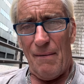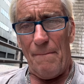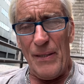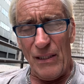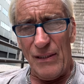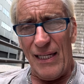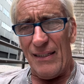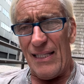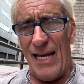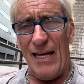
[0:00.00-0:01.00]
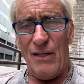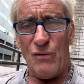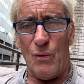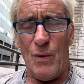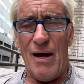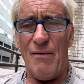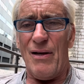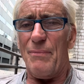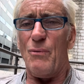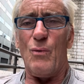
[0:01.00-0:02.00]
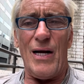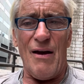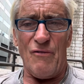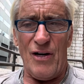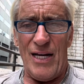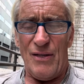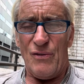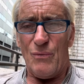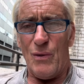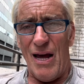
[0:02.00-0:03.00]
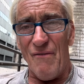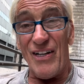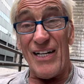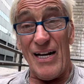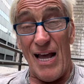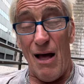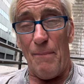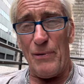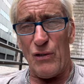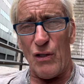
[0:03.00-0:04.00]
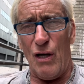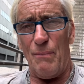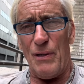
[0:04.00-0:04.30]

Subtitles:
building things or whatever. But whatever it is, whatever can help is good.